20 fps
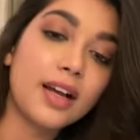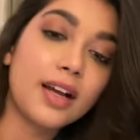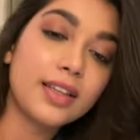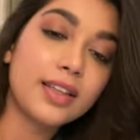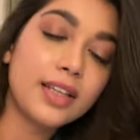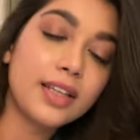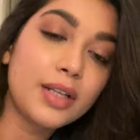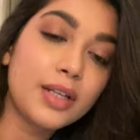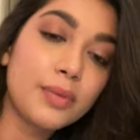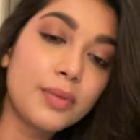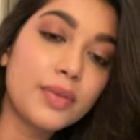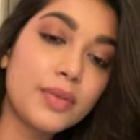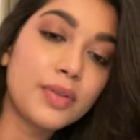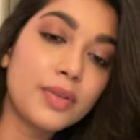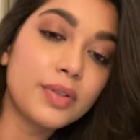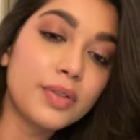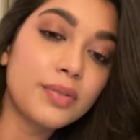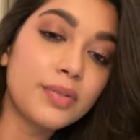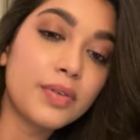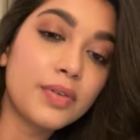I think we
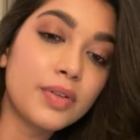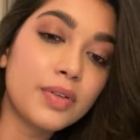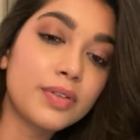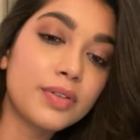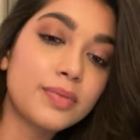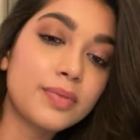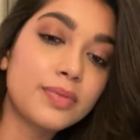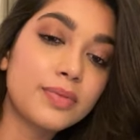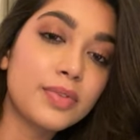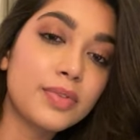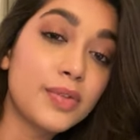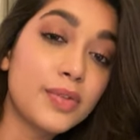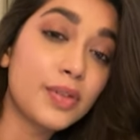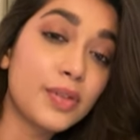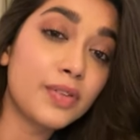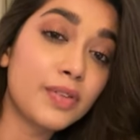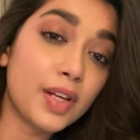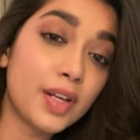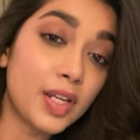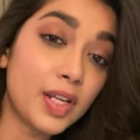were a
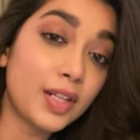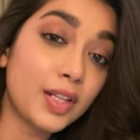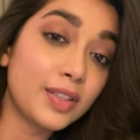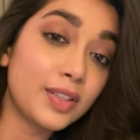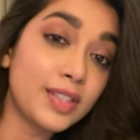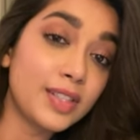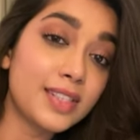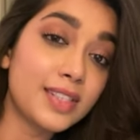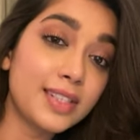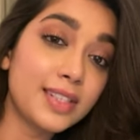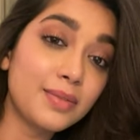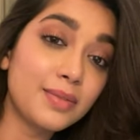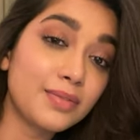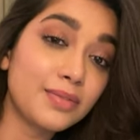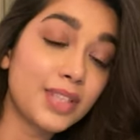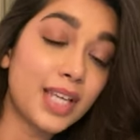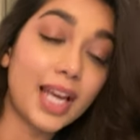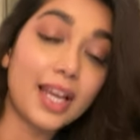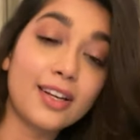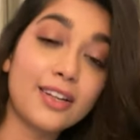very healthy
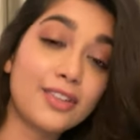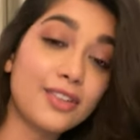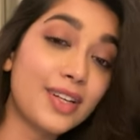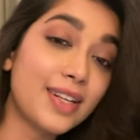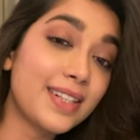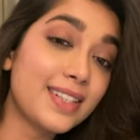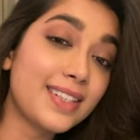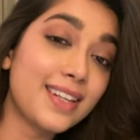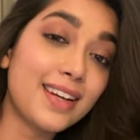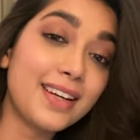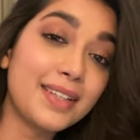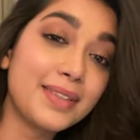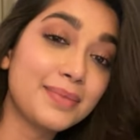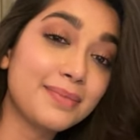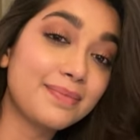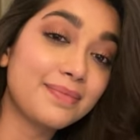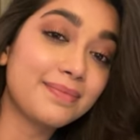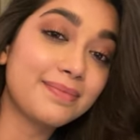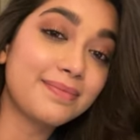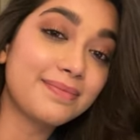team. We had a great
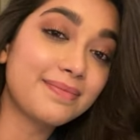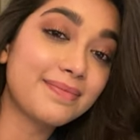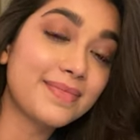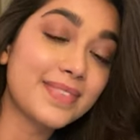time.